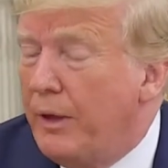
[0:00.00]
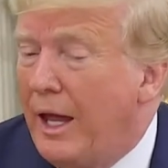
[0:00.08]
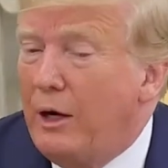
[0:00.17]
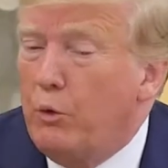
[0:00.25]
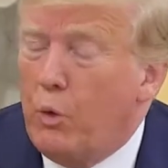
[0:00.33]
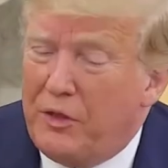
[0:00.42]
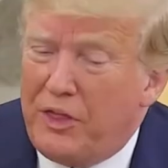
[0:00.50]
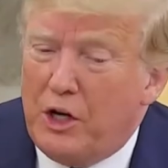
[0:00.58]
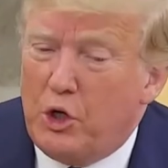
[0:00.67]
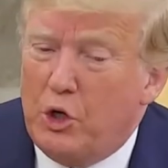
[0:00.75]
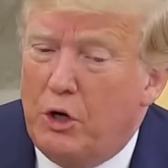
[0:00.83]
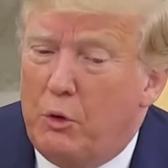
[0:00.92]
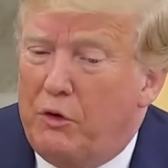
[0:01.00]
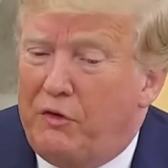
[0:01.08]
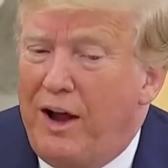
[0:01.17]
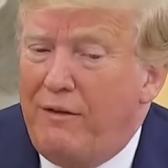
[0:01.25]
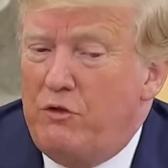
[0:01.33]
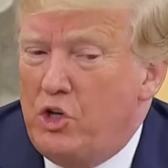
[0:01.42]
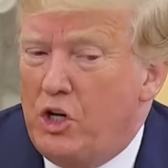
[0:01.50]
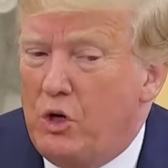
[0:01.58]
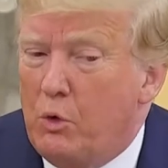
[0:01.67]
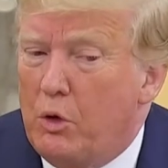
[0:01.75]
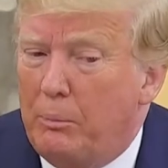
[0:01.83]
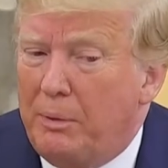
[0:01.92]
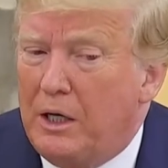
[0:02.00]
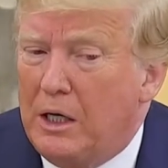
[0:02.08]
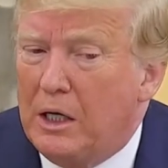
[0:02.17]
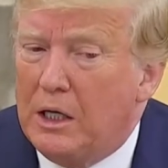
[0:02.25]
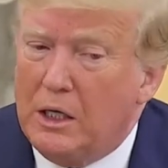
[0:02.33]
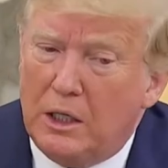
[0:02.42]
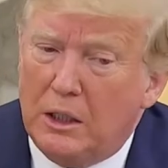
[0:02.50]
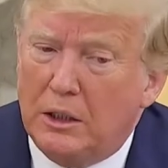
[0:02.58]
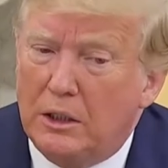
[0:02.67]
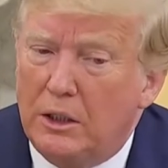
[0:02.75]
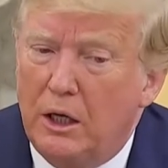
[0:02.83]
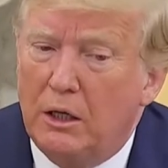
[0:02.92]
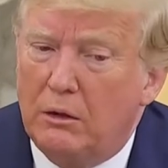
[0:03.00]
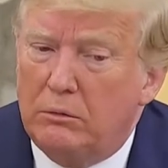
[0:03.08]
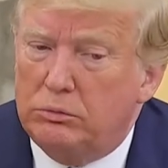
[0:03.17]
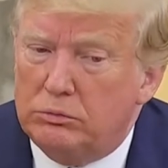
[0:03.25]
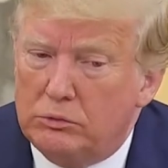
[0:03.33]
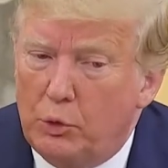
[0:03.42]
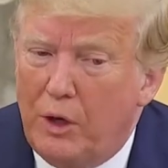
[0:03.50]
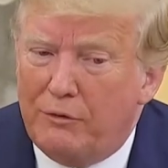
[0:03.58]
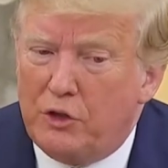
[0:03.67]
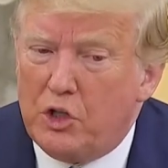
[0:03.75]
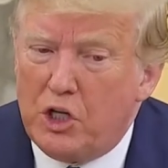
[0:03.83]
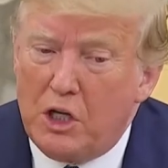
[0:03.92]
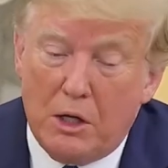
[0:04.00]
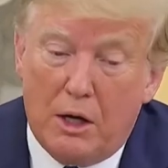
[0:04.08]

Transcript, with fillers: And what they're doing with five G will be, uh, you know, we'll have to see.